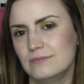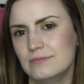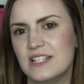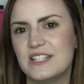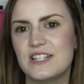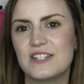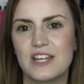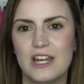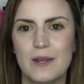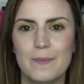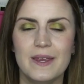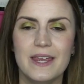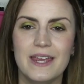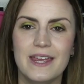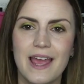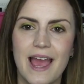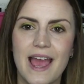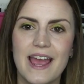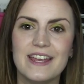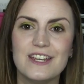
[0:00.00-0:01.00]
this is going to
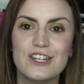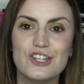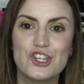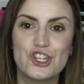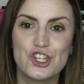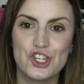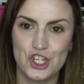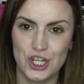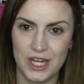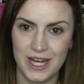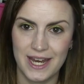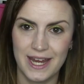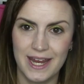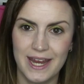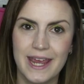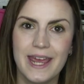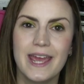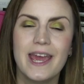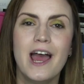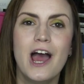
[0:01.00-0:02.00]
be a
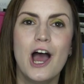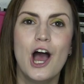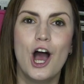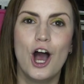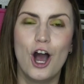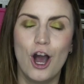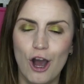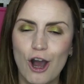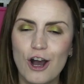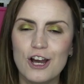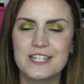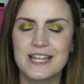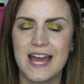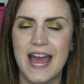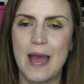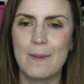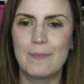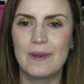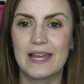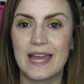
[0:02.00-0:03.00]
sheer harder
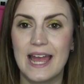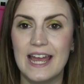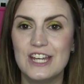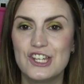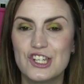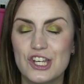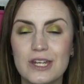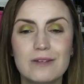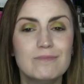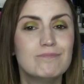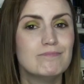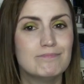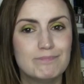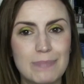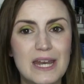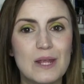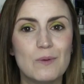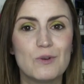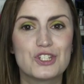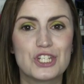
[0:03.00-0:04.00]
application
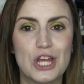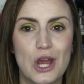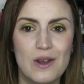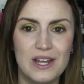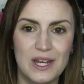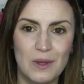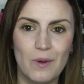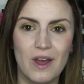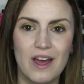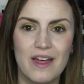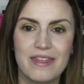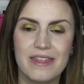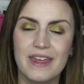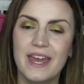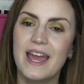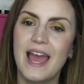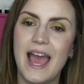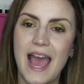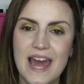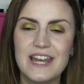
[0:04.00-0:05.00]
but it was totally worth
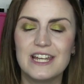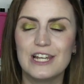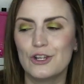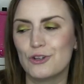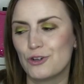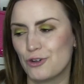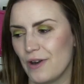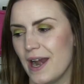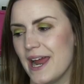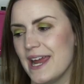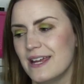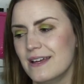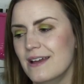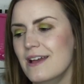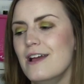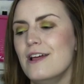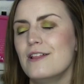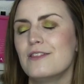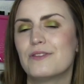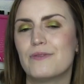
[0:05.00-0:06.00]
it and it looked great.
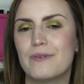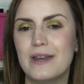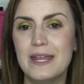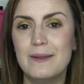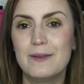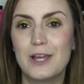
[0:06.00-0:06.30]
Three